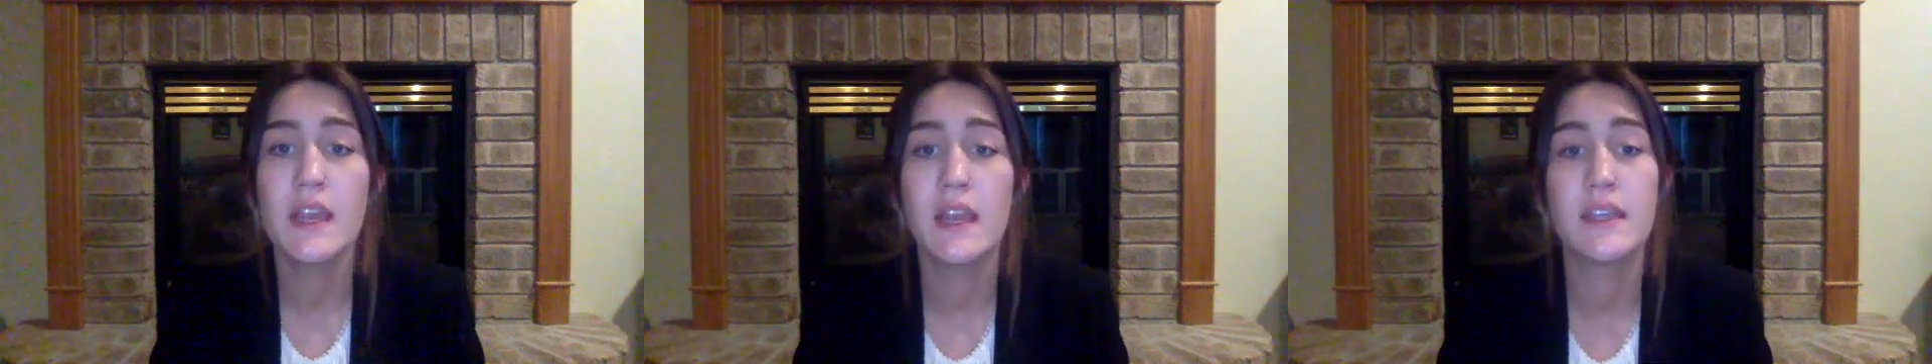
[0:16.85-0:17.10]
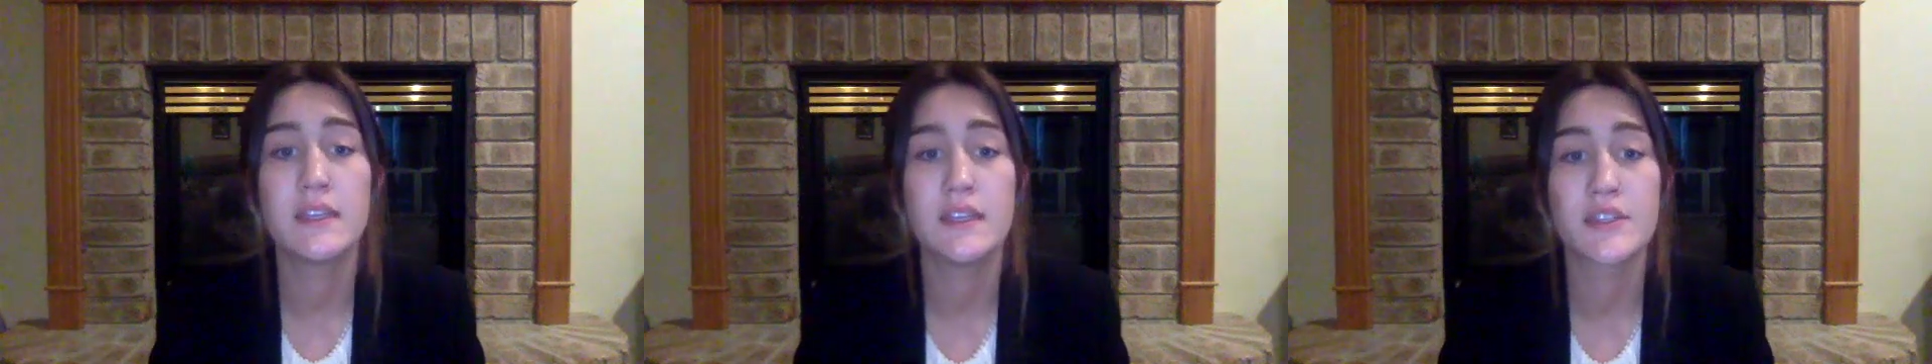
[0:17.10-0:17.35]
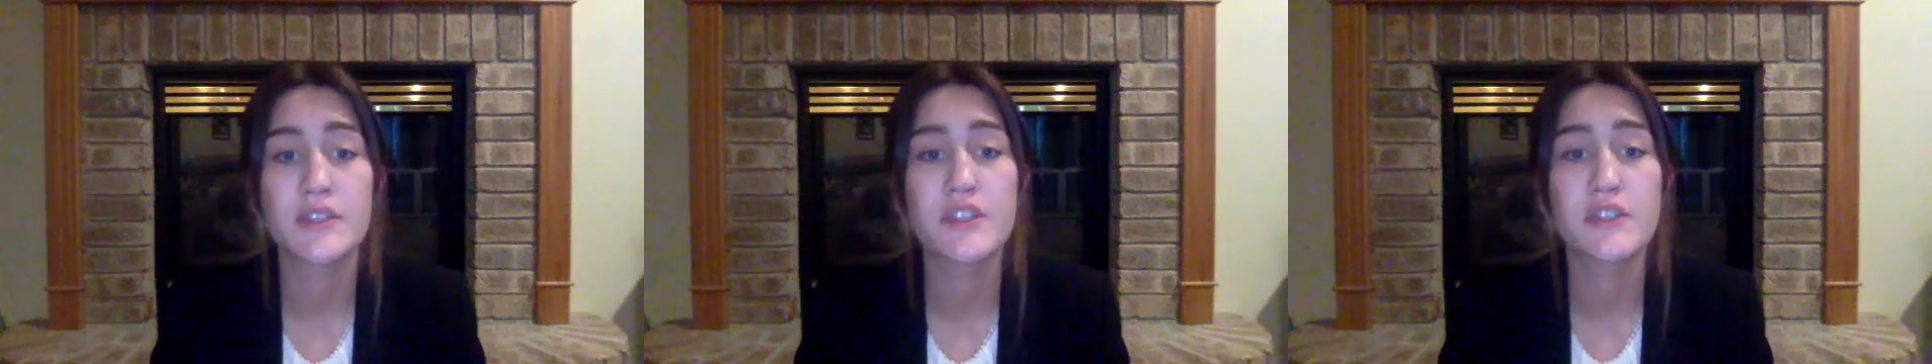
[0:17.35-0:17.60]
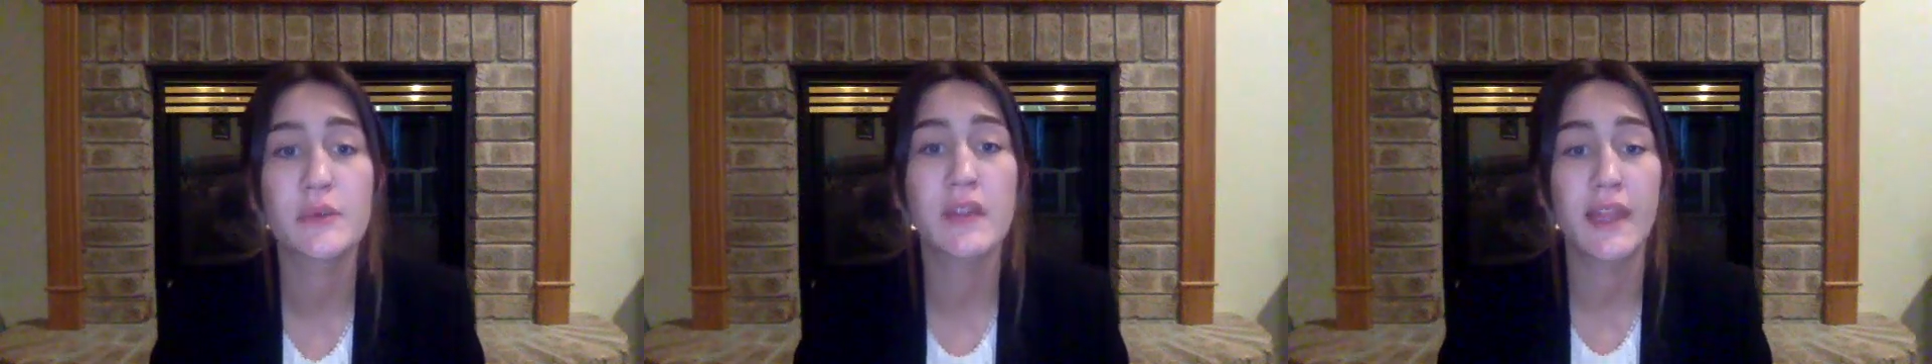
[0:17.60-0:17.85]
in addition
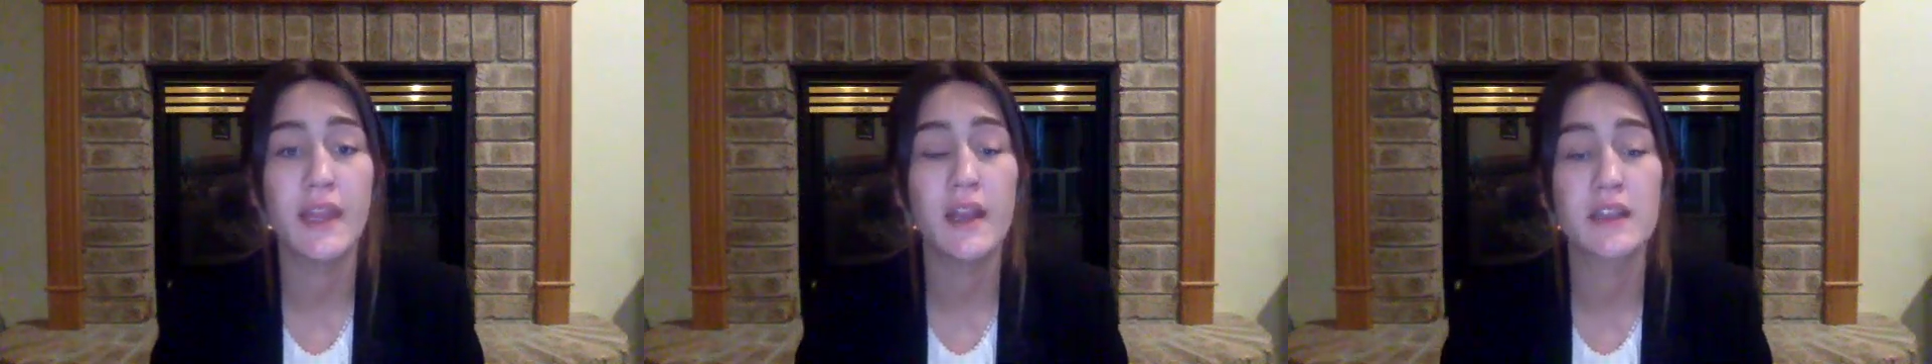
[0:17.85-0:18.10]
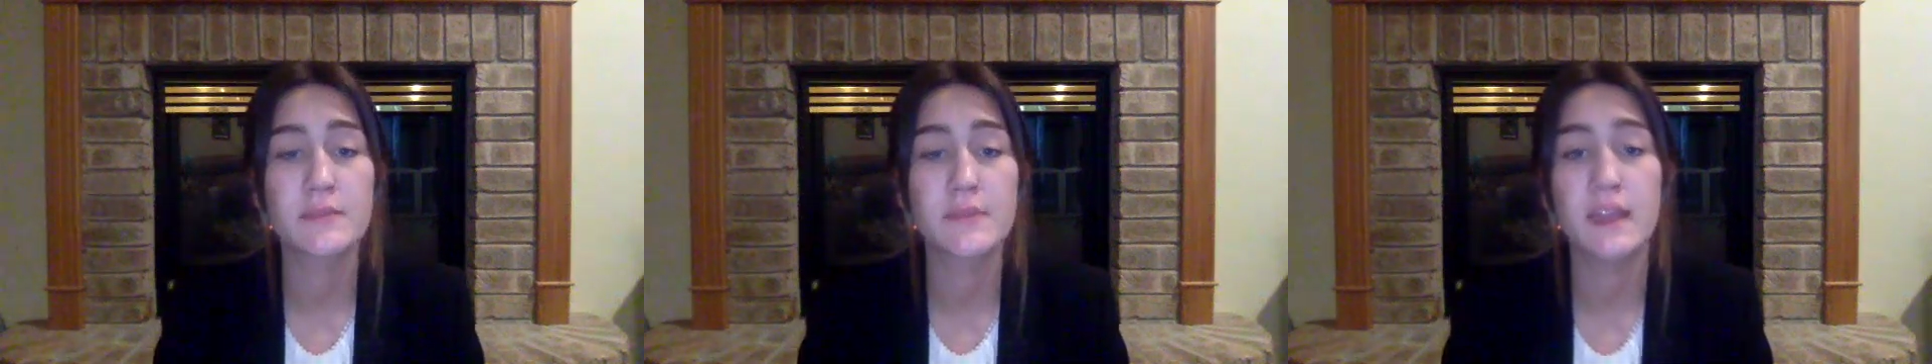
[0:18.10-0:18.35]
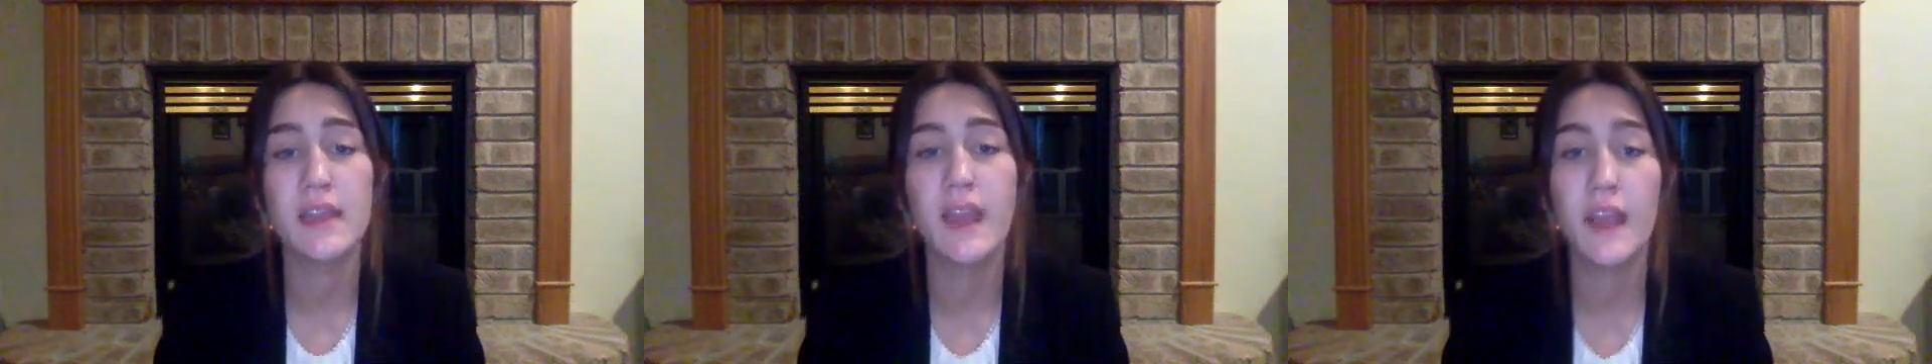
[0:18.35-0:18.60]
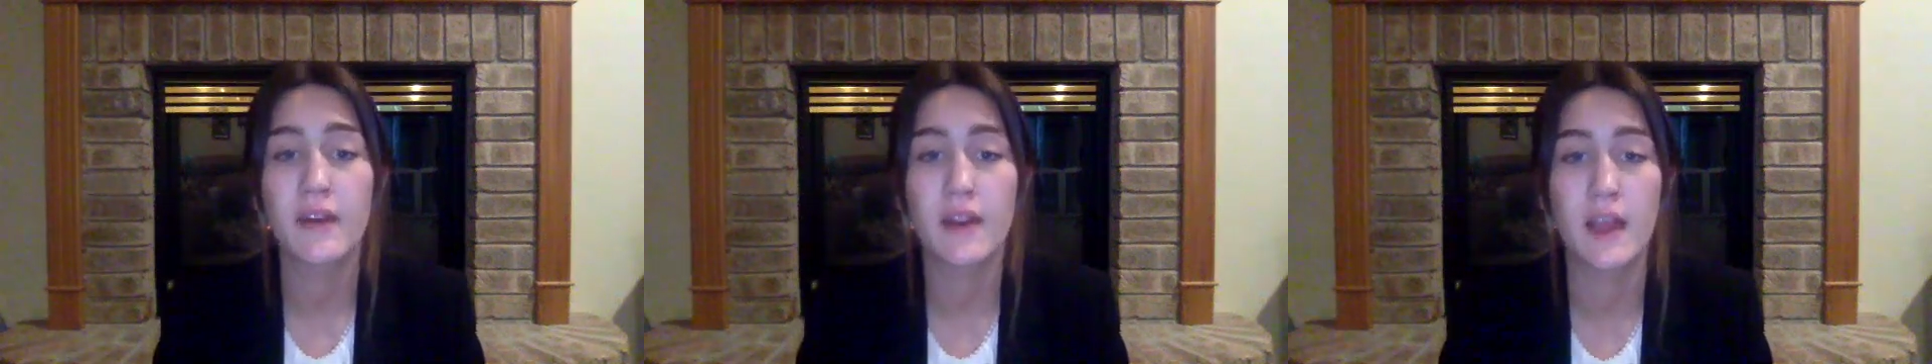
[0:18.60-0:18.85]
to her late husband,
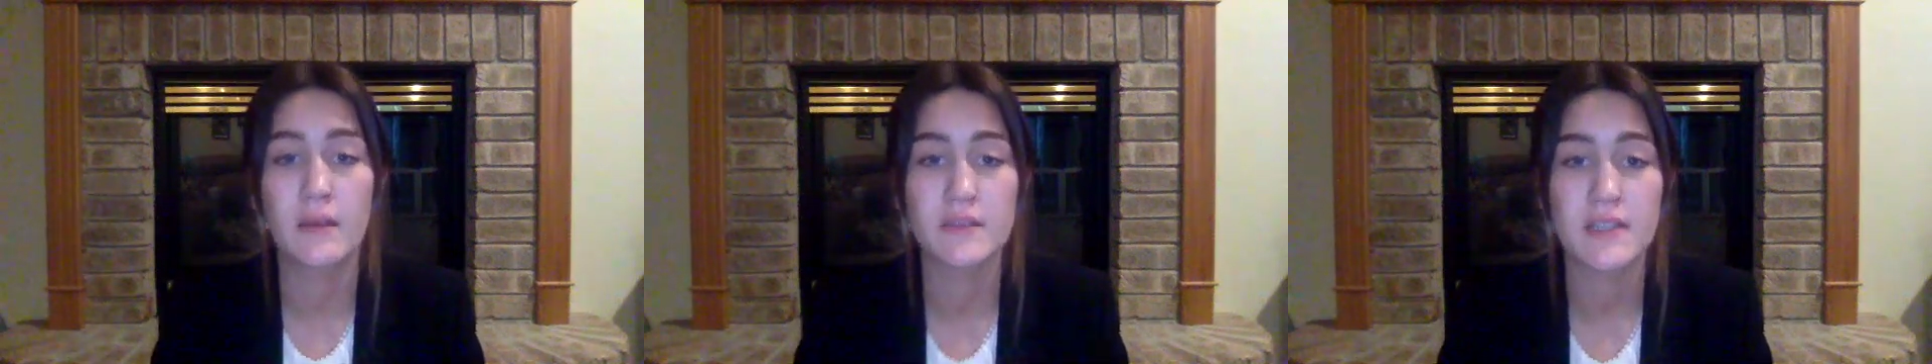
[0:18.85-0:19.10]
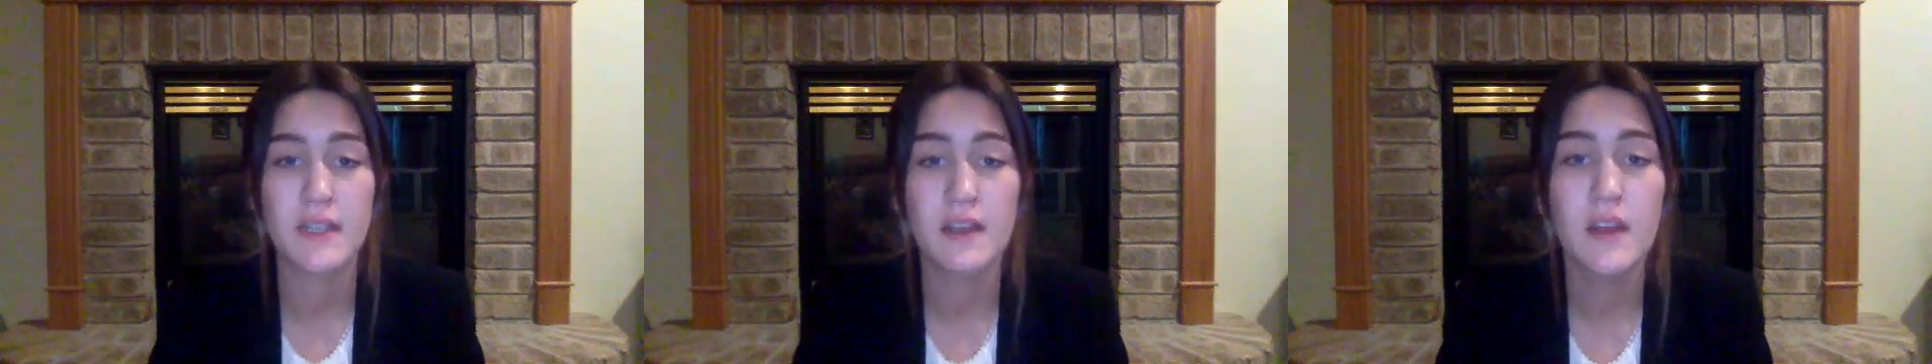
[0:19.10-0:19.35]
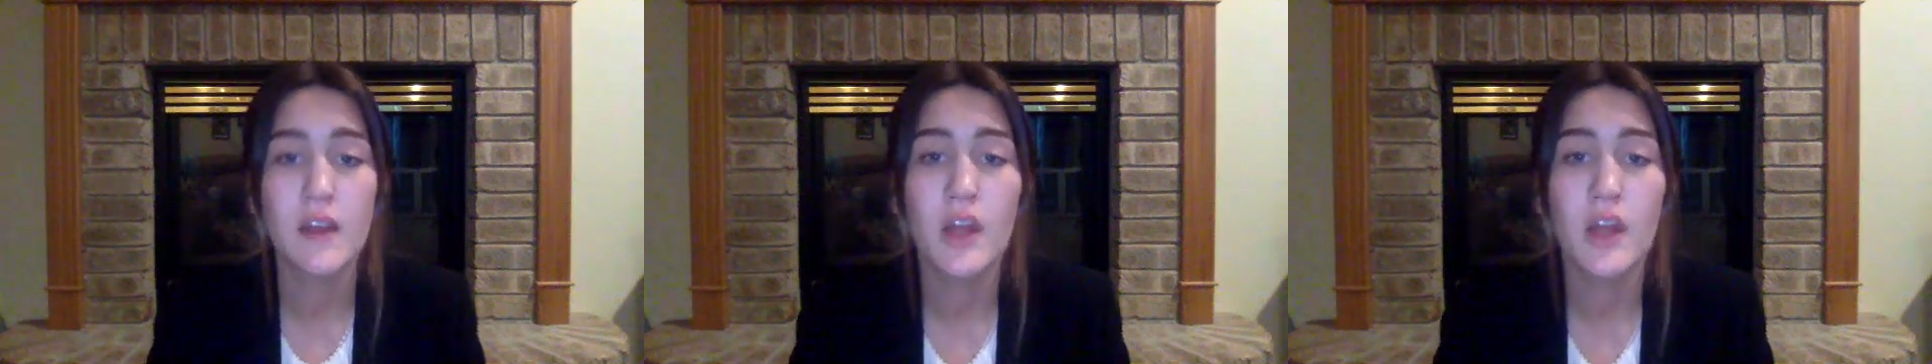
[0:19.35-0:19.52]
Harry Helmsley,